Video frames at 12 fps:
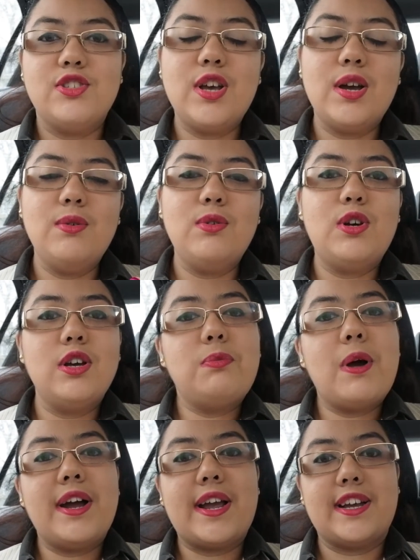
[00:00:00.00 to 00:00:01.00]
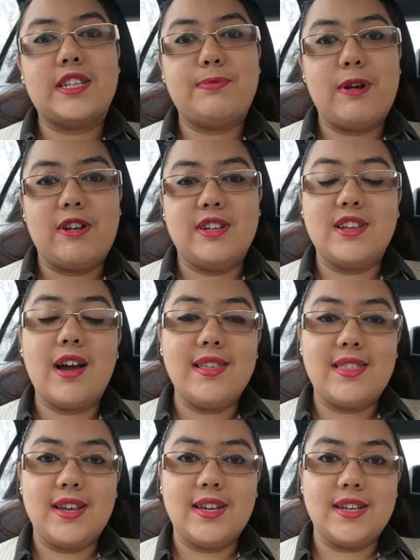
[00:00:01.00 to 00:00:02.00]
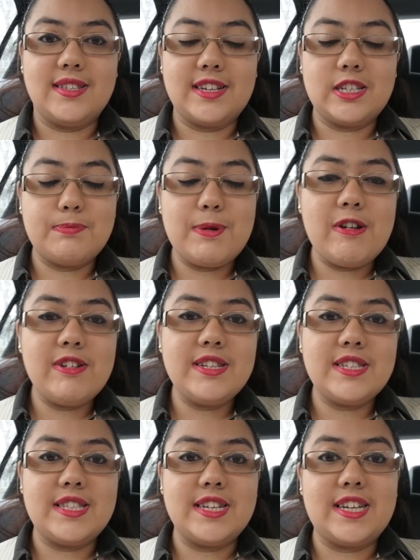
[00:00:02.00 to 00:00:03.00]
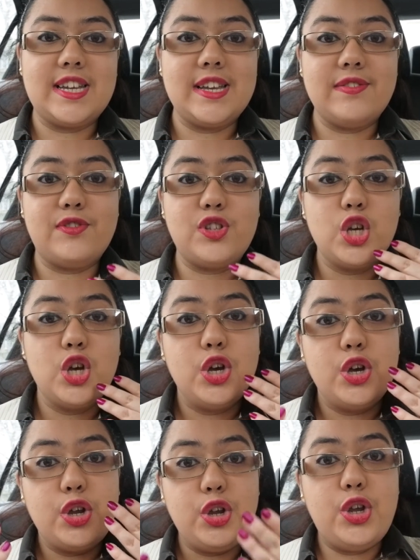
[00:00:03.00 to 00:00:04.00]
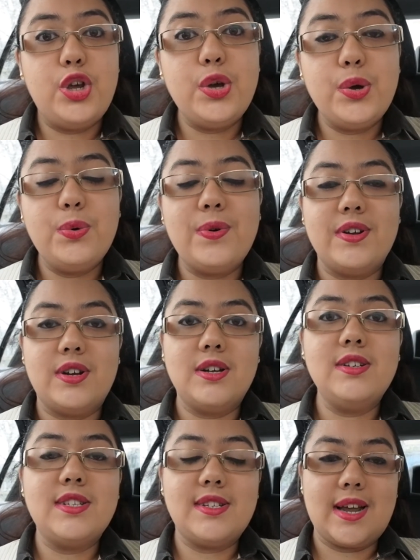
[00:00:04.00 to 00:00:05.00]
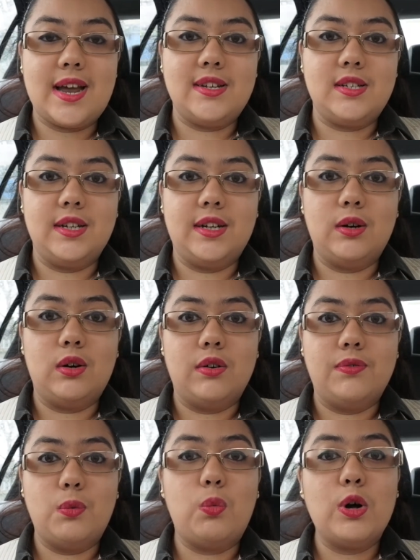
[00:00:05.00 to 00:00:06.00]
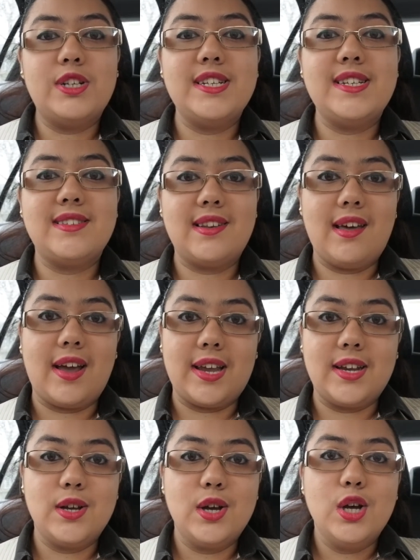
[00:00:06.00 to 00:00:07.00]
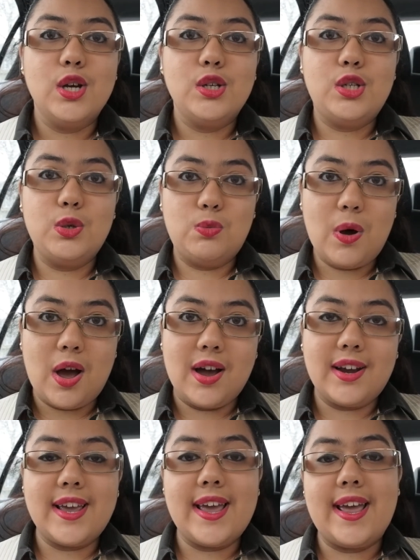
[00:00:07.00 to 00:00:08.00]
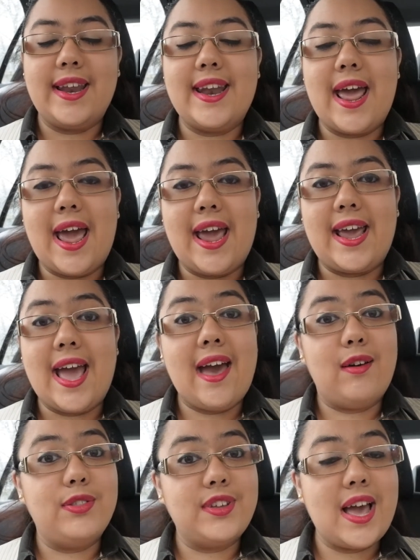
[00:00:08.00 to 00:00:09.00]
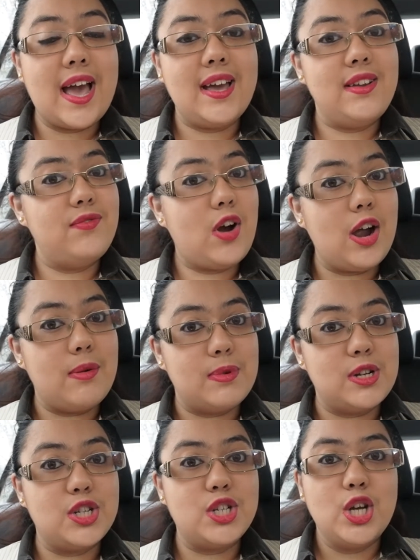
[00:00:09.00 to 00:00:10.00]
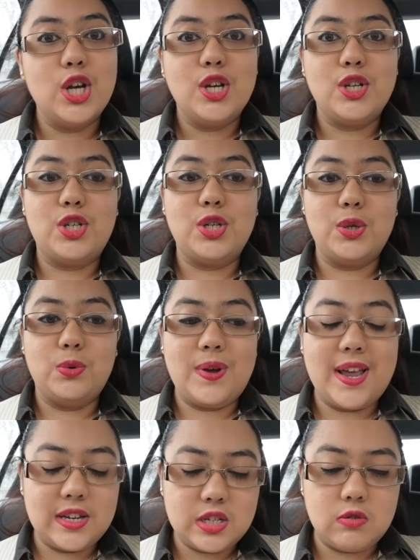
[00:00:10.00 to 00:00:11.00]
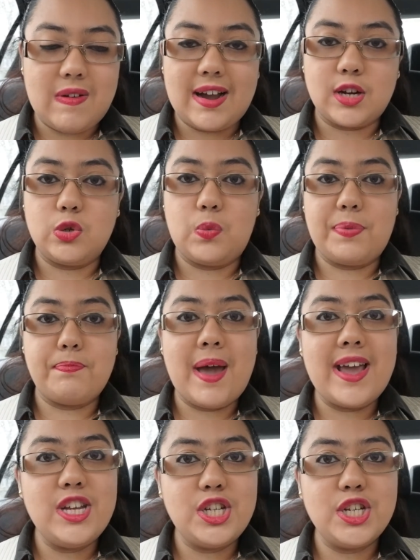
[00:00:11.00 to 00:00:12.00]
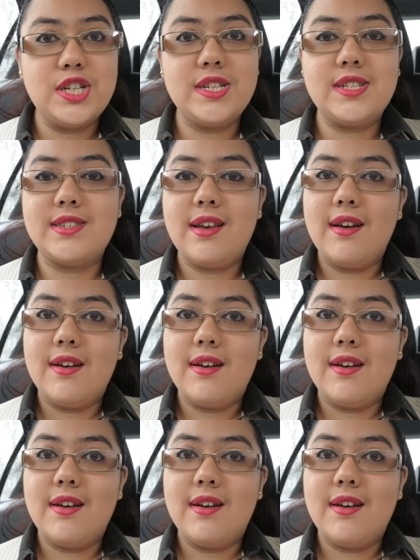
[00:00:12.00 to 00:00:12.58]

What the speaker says: So good work experience, I think, is experience that gives you an understanding of what it is like to work in a healthcare environment, to interact with patients,